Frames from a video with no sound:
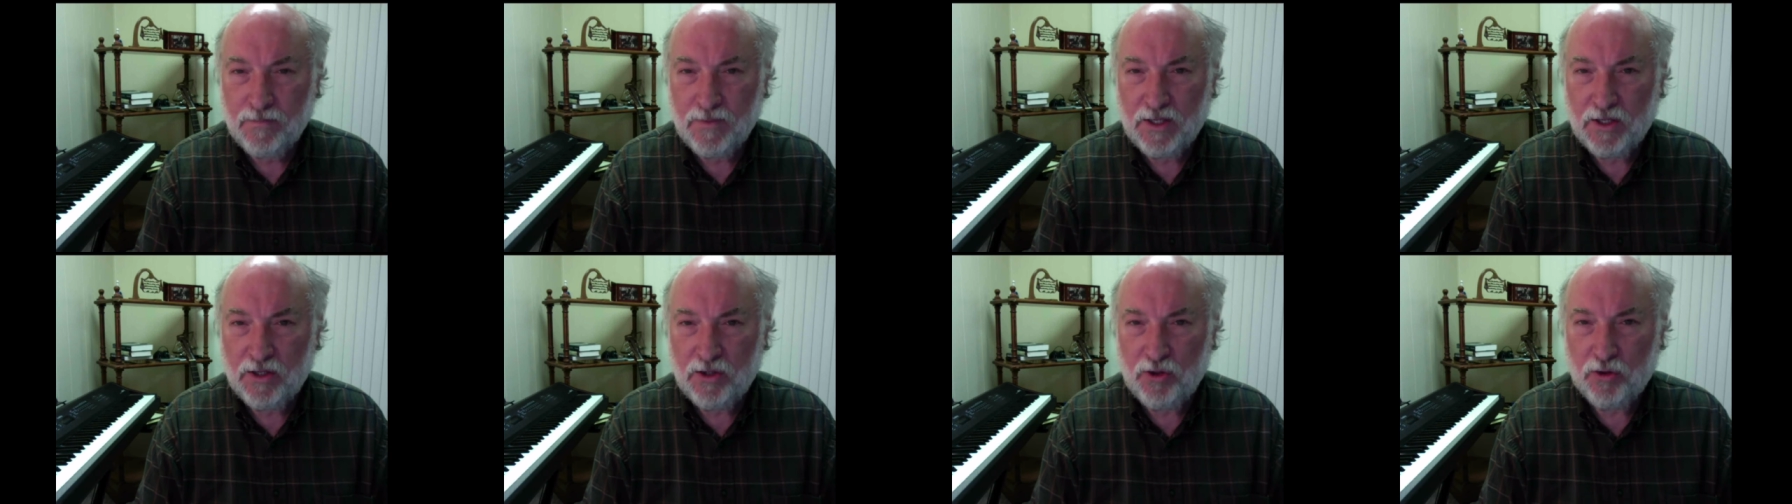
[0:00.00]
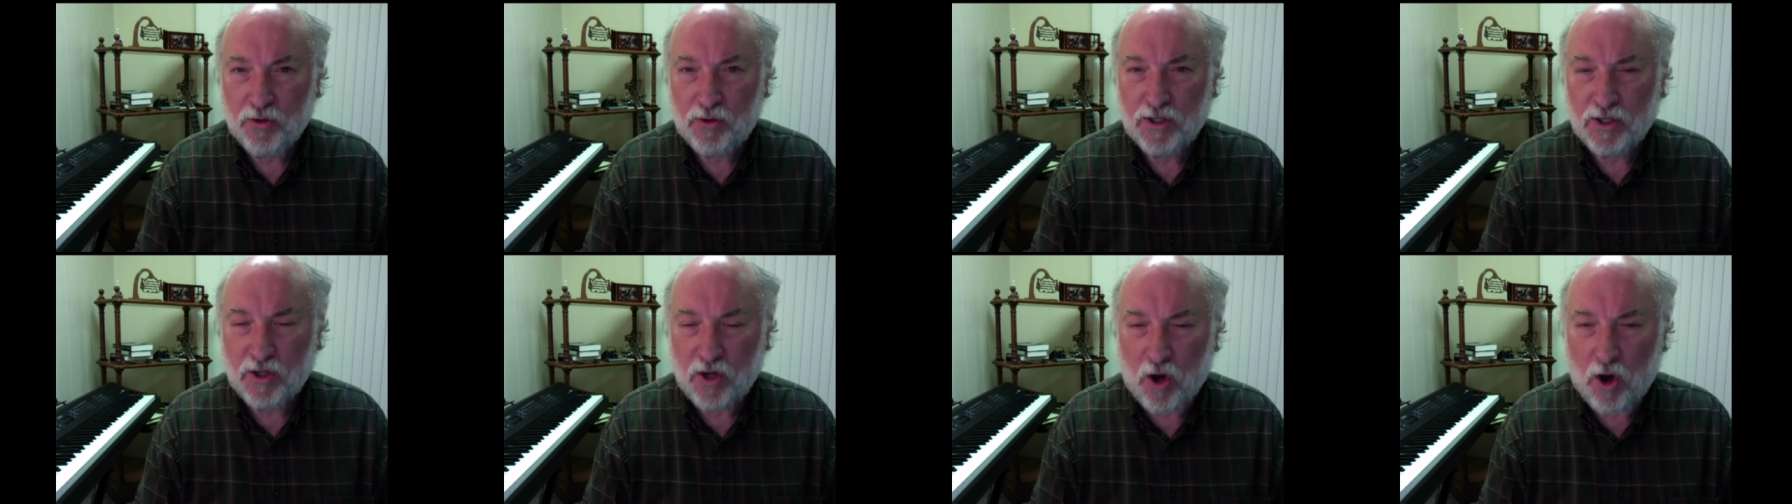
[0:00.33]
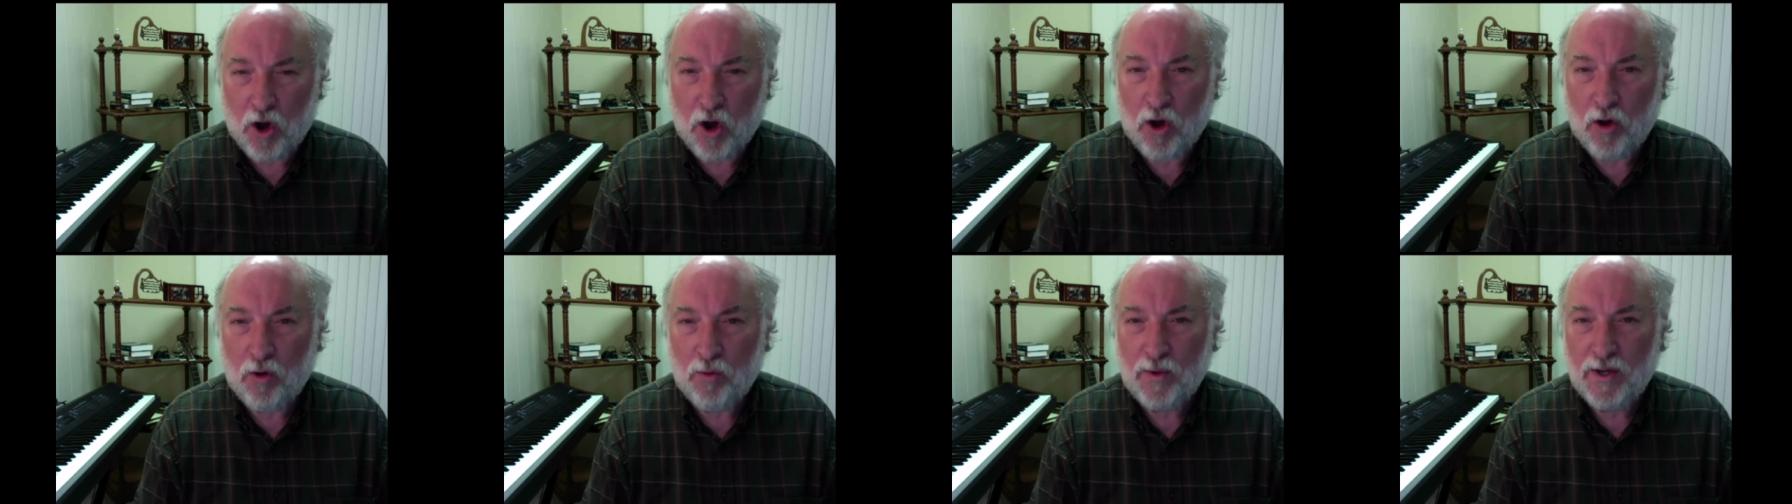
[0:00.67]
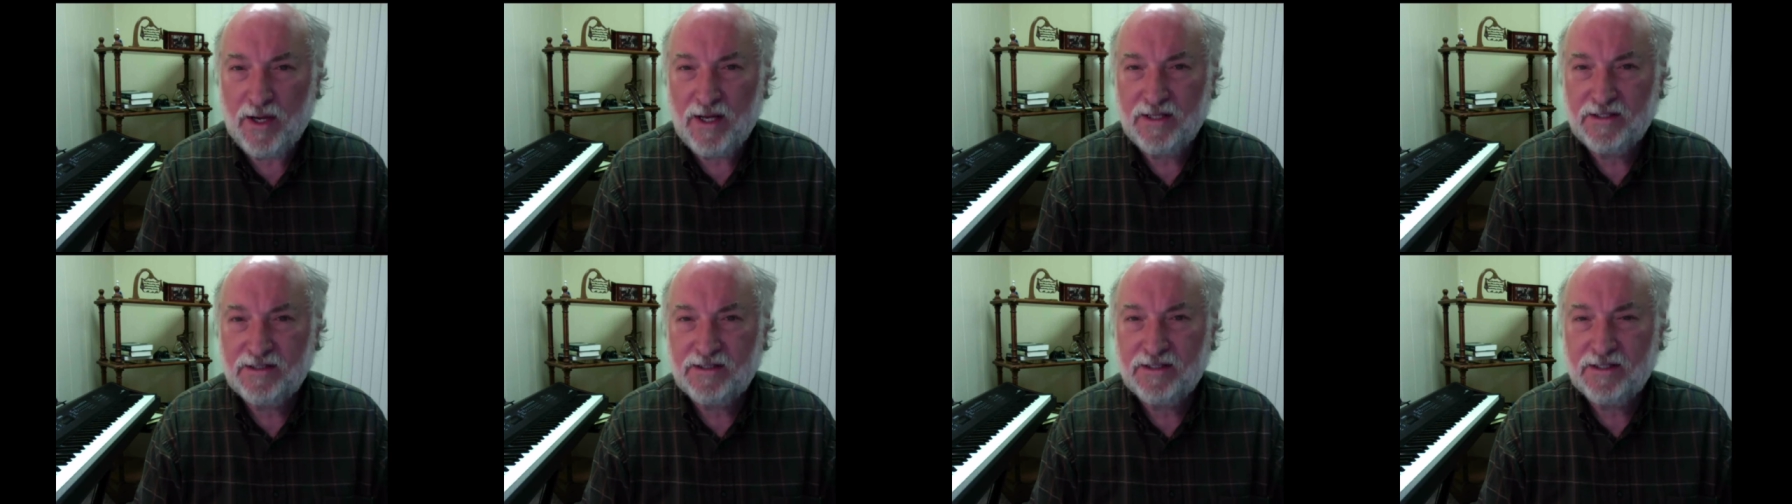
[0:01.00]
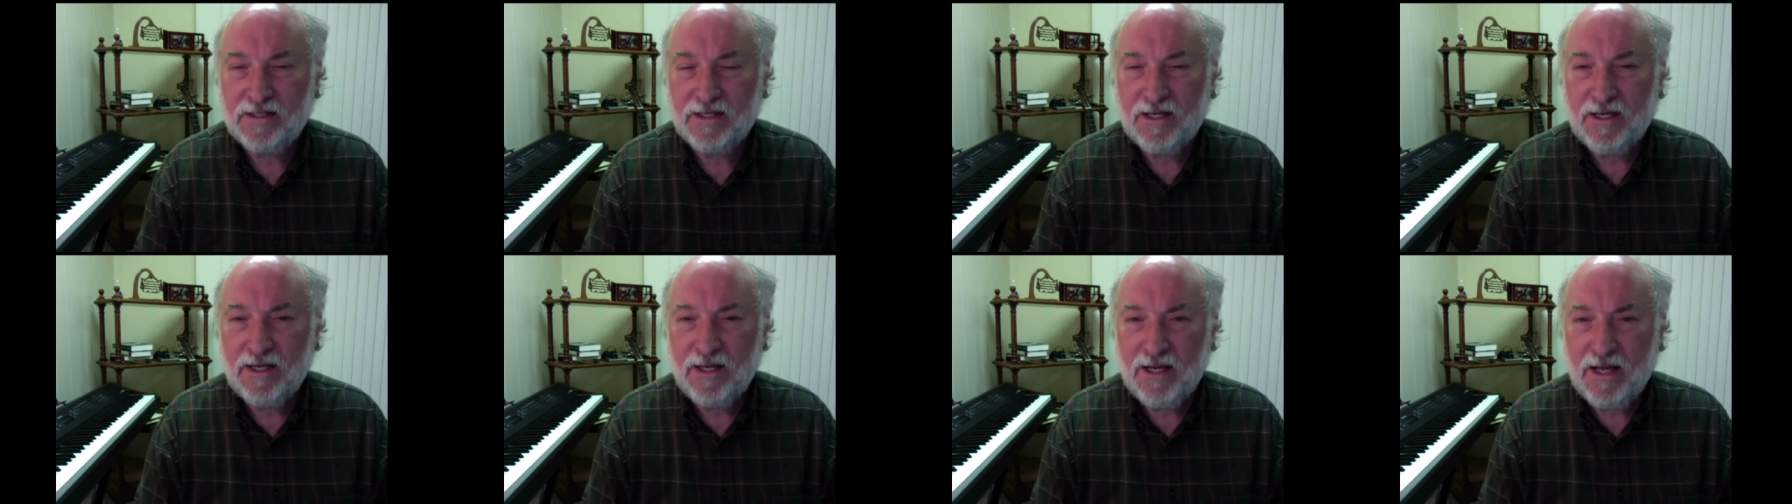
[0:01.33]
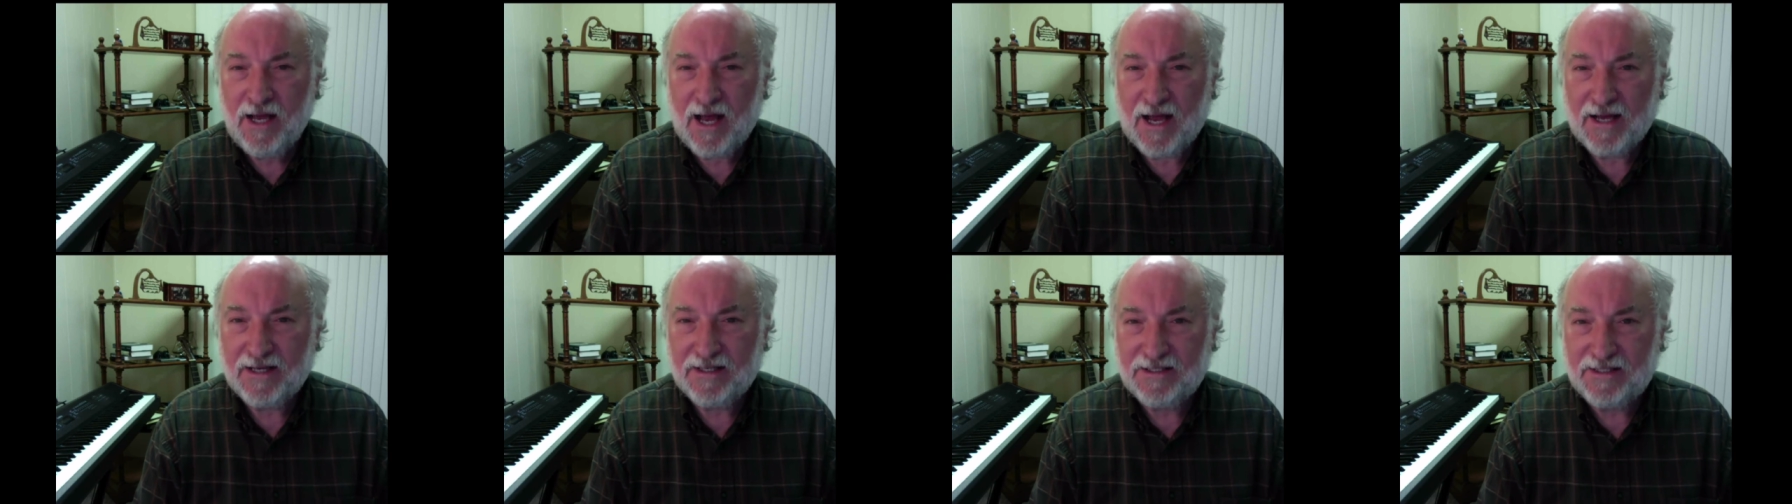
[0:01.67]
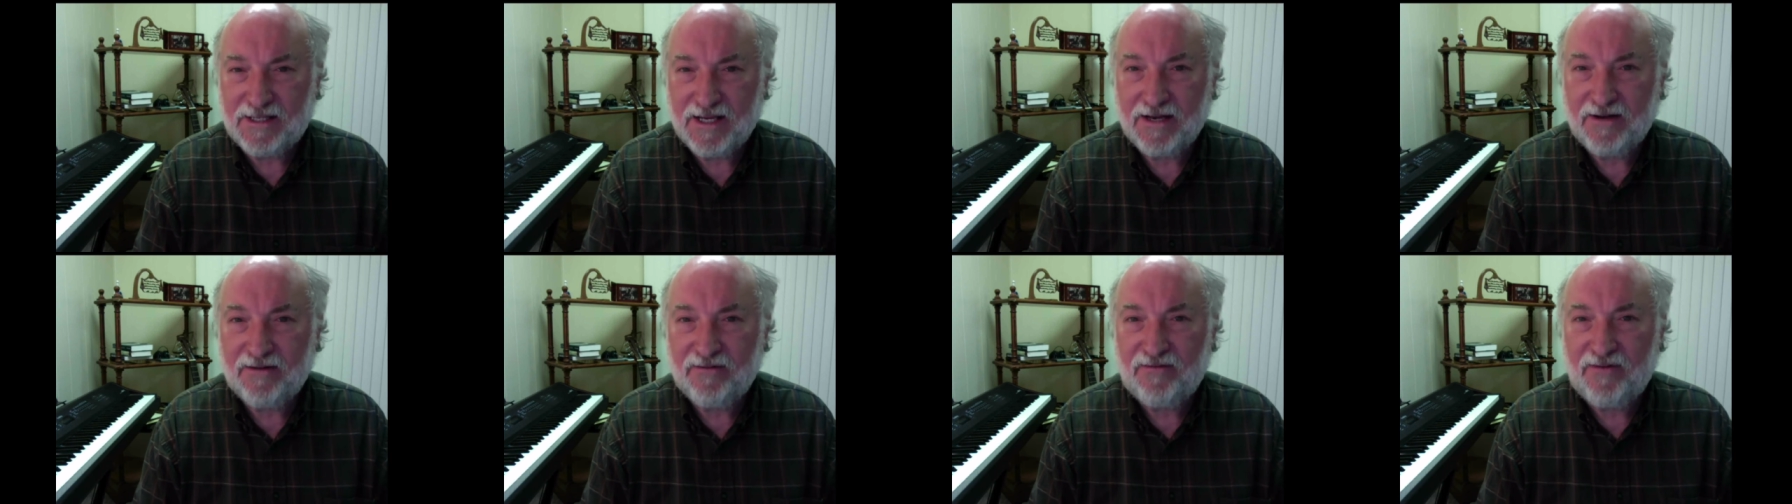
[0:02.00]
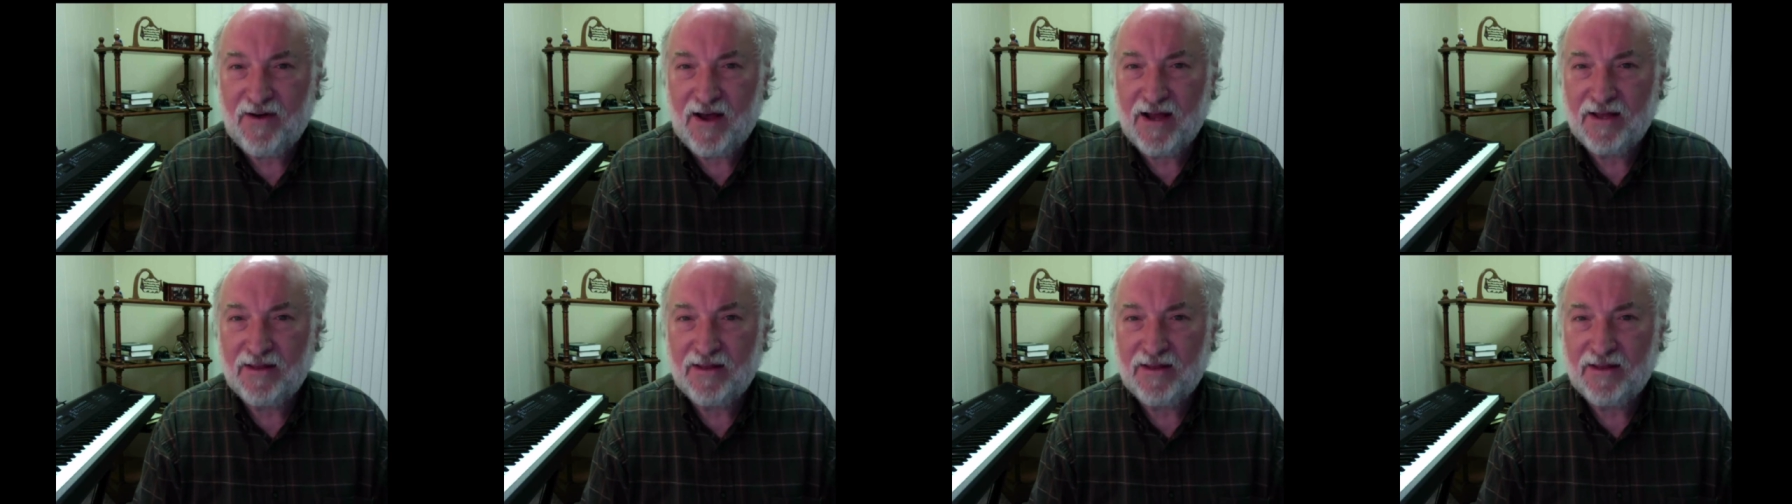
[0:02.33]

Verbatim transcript: You can always identify